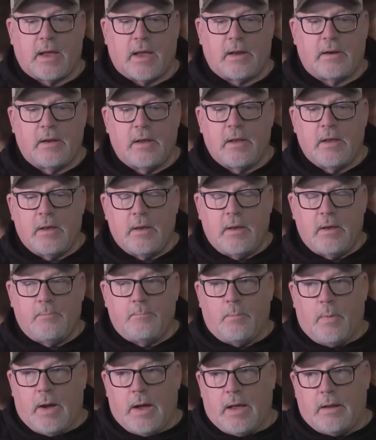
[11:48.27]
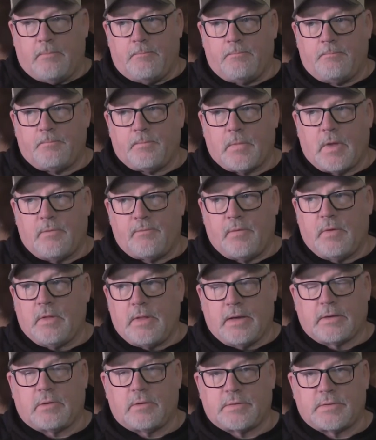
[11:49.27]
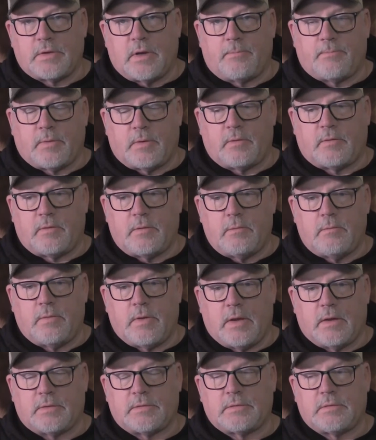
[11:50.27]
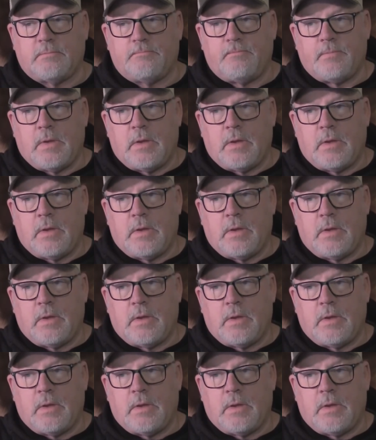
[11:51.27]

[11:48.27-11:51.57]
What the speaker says: that, but I feel like there's something to this.